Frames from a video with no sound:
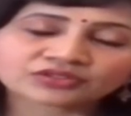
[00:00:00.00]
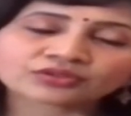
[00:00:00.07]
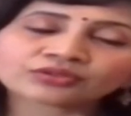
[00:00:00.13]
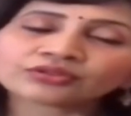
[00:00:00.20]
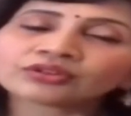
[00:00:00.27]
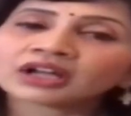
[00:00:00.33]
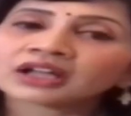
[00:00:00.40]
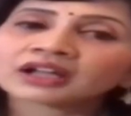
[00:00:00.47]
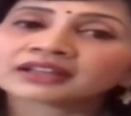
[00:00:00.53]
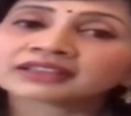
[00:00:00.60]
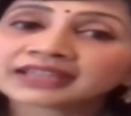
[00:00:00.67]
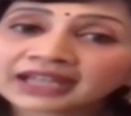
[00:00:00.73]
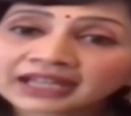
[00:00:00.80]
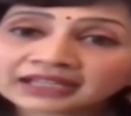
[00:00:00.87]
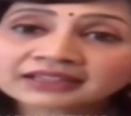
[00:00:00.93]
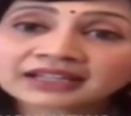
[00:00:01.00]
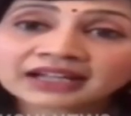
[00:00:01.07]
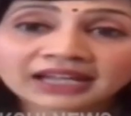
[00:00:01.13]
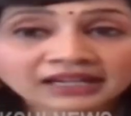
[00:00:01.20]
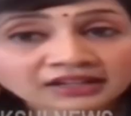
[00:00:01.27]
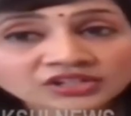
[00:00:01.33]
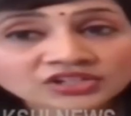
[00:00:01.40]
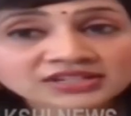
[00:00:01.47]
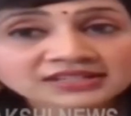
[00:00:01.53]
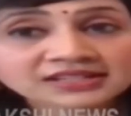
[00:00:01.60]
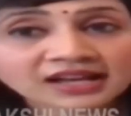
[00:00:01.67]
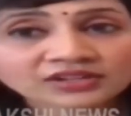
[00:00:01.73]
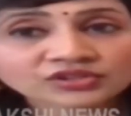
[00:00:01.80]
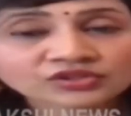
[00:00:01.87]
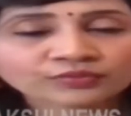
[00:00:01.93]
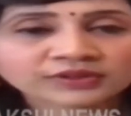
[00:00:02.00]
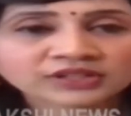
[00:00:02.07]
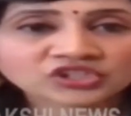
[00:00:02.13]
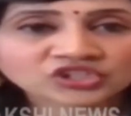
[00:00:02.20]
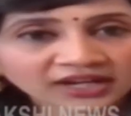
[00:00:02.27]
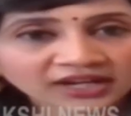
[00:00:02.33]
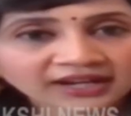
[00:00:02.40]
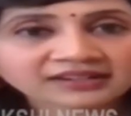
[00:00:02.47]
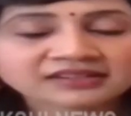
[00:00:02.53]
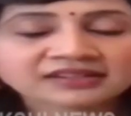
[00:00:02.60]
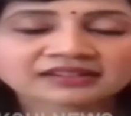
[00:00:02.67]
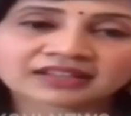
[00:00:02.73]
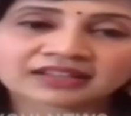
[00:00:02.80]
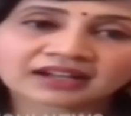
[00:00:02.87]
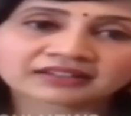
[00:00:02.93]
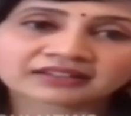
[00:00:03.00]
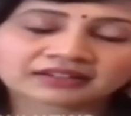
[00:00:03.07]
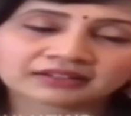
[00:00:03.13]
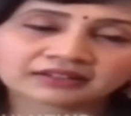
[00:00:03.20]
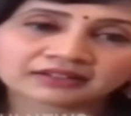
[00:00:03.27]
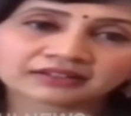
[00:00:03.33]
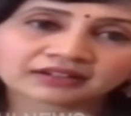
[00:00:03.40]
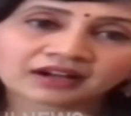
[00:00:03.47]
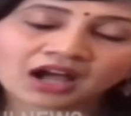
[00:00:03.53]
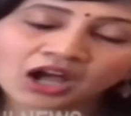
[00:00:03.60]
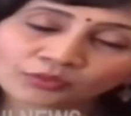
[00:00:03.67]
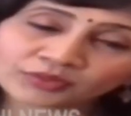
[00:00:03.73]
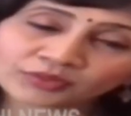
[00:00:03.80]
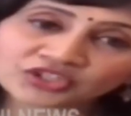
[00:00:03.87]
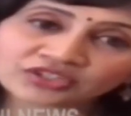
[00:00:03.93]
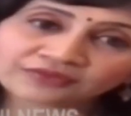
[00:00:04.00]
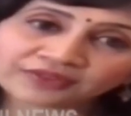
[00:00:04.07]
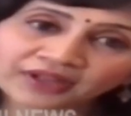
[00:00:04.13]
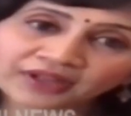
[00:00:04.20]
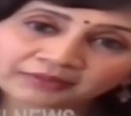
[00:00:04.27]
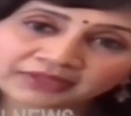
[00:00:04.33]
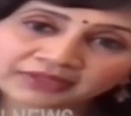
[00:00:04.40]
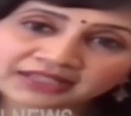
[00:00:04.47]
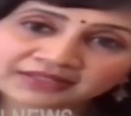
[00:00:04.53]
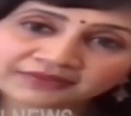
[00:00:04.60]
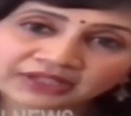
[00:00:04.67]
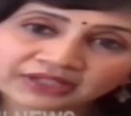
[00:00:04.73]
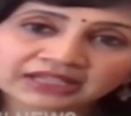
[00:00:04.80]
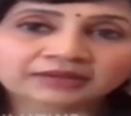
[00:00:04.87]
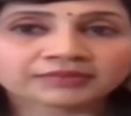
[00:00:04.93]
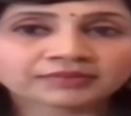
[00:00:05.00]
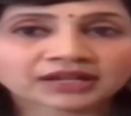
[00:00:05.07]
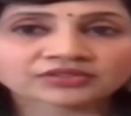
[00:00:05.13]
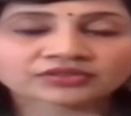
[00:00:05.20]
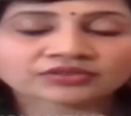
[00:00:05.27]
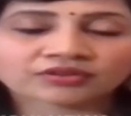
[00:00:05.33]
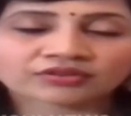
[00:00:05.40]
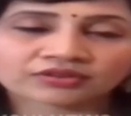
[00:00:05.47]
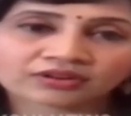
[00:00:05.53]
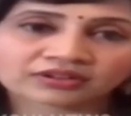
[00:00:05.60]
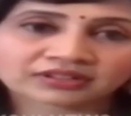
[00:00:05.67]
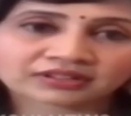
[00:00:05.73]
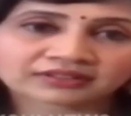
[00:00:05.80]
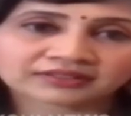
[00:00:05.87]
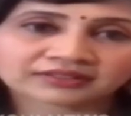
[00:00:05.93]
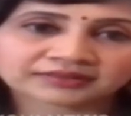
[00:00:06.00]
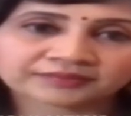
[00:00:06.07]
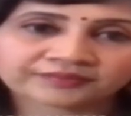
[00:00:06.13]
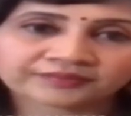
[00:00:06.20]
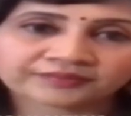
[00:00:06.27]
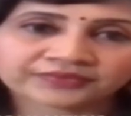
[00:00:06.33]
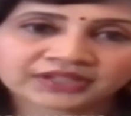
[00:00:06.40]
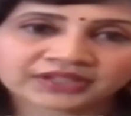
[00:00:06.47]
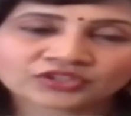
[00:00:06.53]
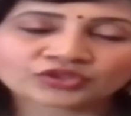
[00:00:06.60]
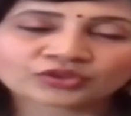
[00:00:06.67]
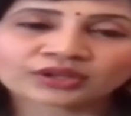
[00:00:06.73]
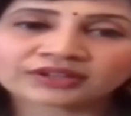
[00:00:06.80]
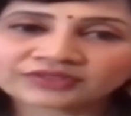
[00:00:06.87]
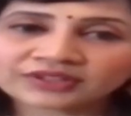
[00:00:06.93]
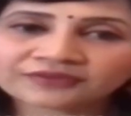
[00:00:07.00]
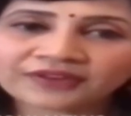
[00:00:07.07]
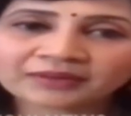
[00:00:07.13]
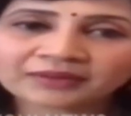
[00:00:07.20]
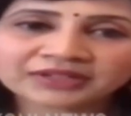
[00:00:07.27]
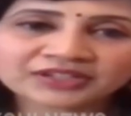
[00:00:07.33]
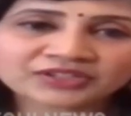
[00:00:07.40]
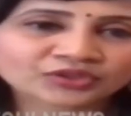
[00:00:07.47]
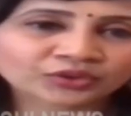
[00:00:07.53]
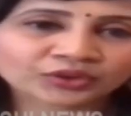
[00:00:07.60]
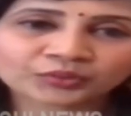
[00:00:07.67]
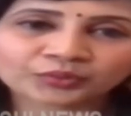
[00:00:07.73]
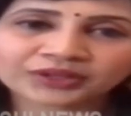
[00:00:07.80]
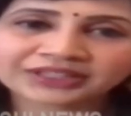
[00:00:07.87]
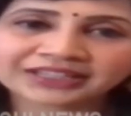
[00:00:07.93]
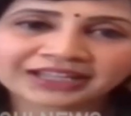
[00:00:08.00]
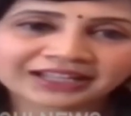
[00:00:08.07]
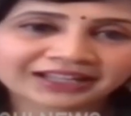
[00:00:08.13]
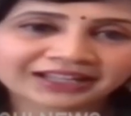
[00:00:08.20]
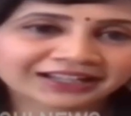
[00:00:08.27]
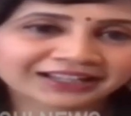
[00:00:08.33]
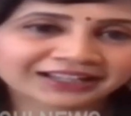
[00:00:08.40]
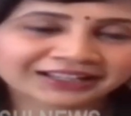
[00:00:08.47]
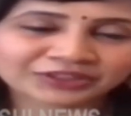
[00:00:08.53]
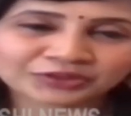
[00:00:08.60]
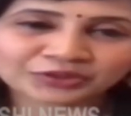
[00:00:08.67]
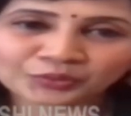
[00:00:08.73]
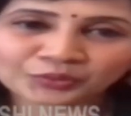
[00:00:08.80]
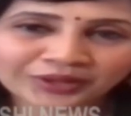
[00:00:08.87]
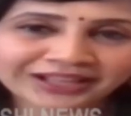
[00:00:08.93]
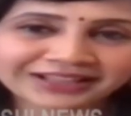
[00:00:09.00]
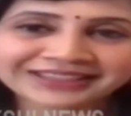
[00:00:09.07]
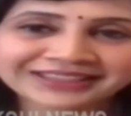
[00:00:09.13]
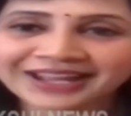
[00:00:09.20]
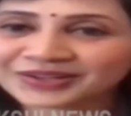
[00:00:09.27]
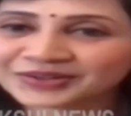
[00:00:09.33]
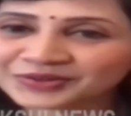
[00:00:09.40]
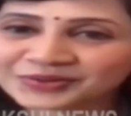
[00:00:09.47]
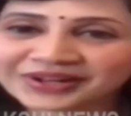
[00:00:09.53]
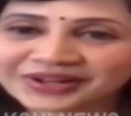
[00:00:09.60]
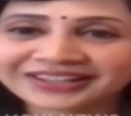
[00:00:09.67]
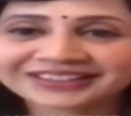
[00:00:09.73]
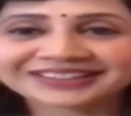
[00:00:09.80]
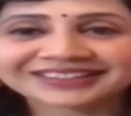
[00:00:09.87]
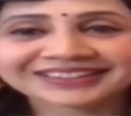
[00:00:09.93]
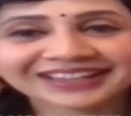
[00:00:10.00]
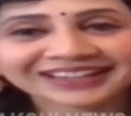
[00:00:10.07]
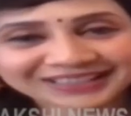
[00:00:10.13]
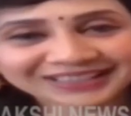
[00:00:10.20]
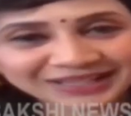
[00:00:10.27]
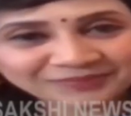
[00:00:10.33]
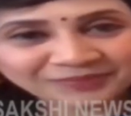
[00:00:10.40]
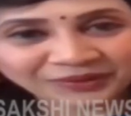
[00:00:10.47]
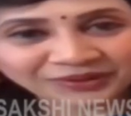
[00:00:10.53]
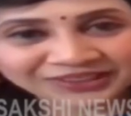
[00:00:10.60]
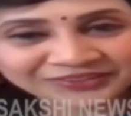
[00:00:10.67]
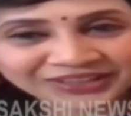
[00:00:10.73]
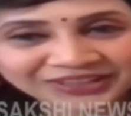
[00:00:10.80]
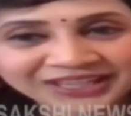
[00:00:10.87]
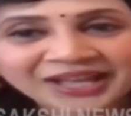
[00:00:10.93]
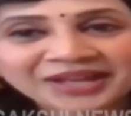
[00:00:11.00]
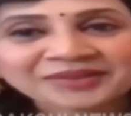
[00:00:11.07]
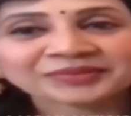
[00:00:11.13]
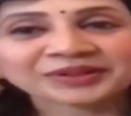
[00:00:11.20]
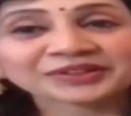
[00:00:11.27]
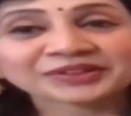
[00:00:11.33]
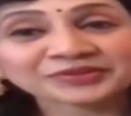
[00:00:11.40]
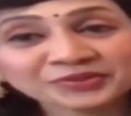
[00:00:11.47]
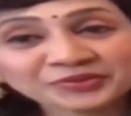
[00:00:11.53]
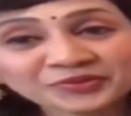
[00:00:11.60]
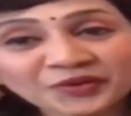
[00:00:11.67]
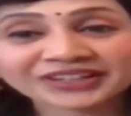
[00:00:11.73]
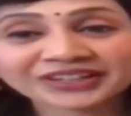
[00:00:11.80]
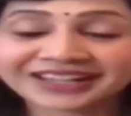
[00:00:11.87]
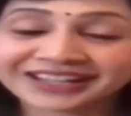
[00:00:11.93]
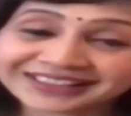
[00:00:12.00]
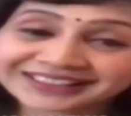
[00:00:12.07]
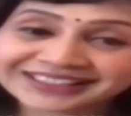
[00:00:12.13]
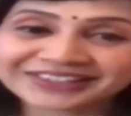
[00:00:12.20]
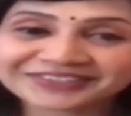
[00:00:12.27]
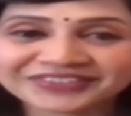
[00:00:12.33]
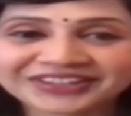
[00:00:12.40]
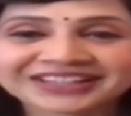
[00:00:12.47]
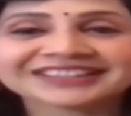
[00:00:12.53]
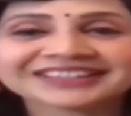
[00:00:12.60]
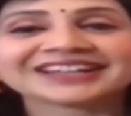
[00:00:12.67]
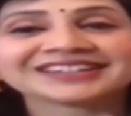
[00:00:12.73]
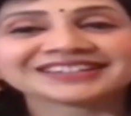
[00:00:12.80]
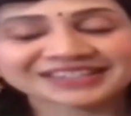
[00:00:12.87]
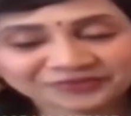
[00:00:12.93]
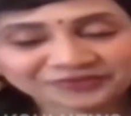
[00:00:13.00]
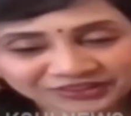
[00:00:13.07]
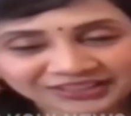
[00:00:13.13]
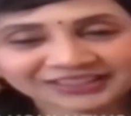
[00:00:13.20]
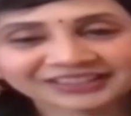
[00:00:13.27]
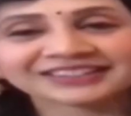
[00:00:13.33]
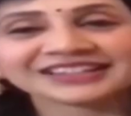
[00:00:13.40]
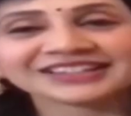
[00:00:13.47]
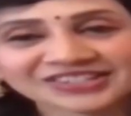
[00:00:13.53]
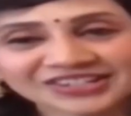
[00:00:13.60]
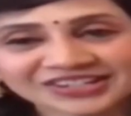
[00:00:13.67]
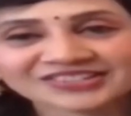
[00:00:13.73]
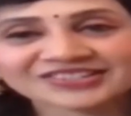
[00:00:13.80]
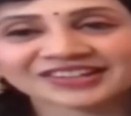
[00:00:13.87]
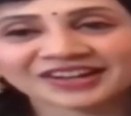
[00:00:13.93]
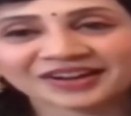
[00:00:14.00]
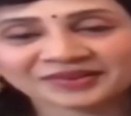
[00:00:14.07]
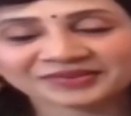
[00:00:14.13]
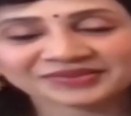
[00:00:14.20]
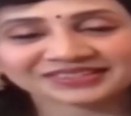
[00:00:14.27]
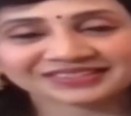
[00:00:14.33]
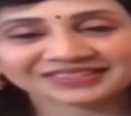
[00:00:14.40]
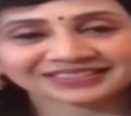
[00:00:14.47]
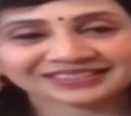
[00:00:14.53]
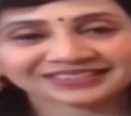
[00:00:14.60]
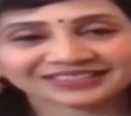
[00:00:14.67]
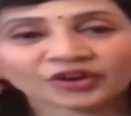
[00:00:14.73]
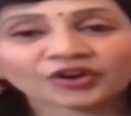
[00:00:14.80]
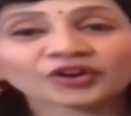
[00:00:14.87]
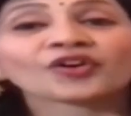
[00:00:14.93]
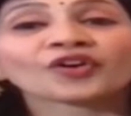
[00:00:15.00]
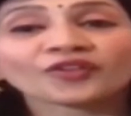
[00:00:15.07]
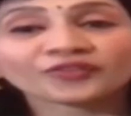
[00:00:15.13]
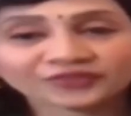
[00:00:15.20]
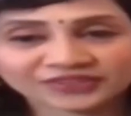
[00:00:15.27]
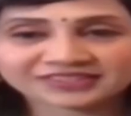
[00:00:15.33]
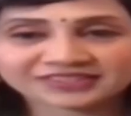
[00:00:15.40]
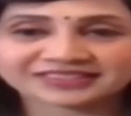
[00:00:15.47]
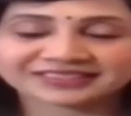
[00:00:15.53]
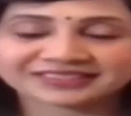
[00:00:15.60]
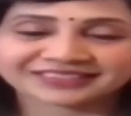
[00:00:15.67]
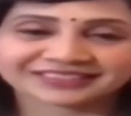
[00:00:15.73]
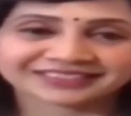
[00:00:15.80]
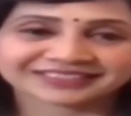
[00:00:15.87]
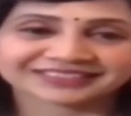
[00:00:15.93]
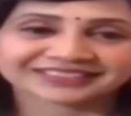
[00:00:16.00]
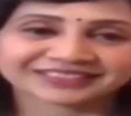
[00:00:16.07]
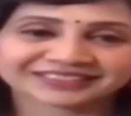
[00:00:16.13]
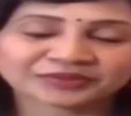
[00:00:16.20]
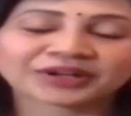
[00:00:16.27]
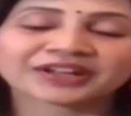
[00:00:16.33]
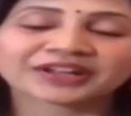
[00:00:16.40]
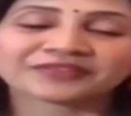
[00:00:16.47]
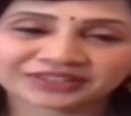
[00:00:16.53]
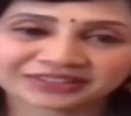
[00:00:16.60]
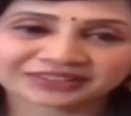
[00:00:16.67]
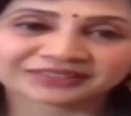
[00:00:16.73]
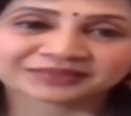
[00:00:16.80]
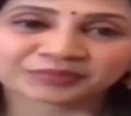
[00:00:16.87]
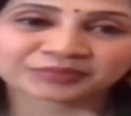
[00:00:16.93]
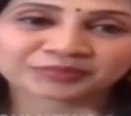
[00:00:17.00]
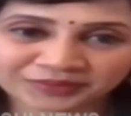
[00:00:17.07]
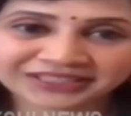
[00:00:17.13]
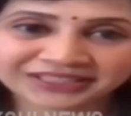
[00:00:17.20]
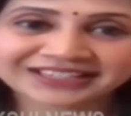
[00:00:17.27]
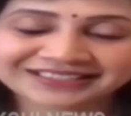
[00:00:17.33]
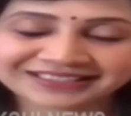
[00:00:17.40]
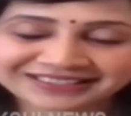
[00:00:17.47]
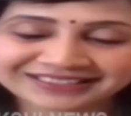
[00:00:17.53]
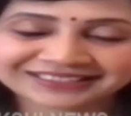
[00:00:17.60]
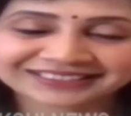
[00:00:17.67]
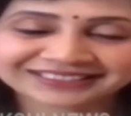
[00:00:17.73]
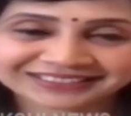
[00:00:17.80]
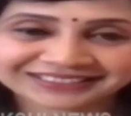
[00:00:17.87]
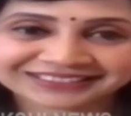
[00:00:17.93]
So then the energies has to be checked, that how much the family is feeling better or not. So if the family is good with wealth and no health, then keep on living. But if you want health and wealth, then definitely change the house or office, whatever the property is.